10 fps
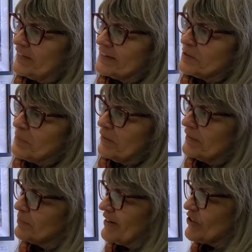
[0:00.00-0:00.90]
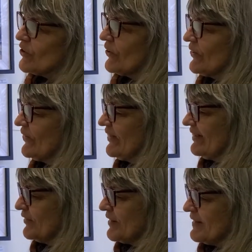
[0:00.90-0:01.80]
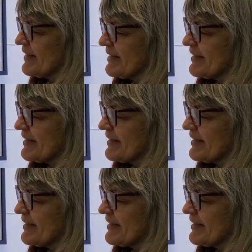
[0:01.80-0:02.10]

thinking about in my show, one of the things